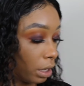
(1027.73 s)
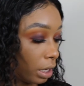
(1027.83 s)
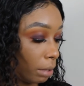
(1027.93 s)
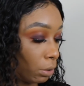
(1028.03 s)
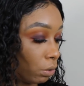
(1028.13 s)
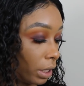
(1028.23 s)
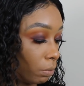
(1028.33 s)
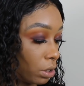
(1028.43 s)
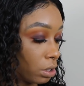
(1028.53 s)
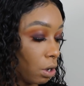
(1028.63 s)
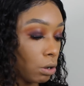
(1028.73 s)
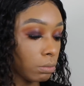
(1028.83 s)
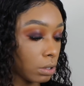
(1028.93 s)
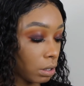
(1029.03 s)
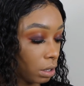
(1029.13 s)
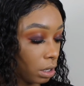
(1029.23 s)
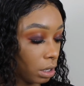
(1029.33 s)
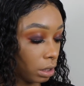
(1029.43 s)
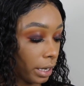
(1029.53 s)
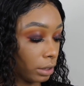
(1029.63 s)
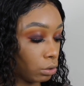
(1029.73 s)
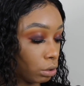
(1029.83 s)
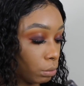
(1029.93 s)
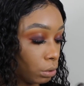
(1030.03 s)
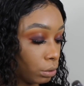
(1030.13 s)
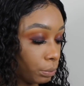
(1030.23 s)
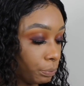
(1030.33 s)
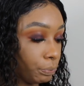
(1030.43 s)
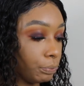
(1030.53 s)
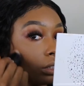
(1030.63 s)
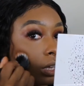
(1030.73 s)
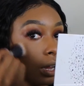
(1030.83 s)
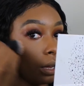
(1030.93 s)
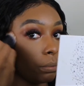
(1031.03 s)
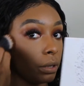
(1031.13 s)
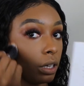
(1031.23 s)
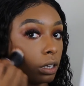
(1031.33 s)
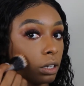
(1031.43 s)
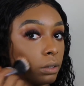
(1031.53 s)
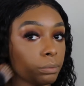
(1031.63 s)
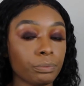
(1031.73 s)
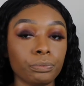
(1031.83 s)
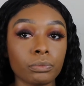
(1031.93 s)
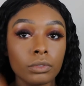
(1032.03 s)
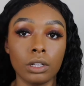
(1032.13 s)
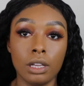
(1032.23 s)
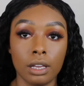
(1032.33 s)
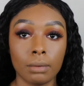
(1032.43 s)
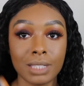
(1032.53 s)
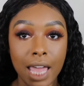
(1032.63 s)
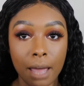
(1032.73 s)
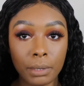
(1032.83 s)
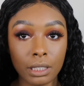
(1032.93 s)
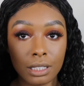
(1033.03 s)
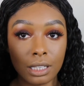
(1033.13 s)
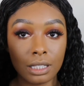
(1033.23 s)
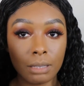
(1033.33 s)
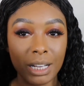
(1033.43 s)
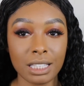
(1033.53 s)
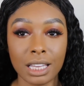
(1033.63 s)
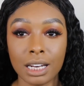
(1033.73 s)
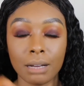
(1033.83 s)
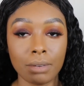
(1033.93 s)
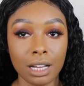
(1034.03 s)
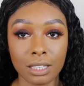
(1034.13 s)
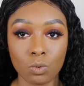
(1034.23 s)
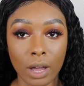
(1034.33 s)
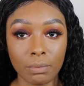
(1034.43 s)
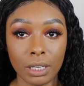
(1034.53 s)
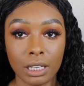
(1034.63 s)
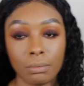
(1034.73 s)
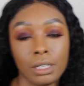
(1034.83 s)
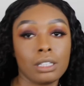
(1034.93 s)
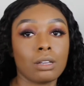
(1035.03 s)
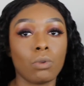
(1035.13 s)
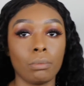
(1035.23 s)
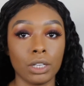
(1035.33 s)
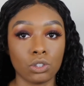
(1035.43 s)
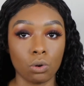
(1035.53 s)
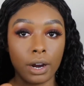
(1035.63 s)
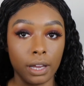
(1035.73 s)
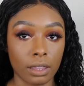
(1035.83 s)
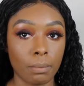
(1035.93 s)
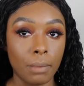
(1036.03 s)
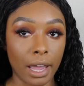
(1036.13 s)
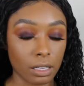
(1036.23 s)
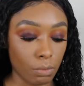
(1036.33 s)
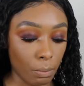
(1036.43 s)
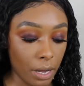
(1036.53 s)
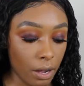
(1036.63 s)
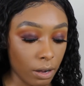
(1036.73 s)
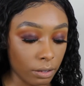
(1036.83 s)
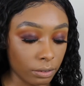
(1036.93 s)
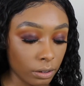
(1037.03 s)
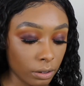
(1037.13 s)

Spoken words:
And I'm going in with Sculpt, like normal, tapping. And I'm tapping this into my skin. I'm not swiping it because I want to make sure I get the maximum payoff.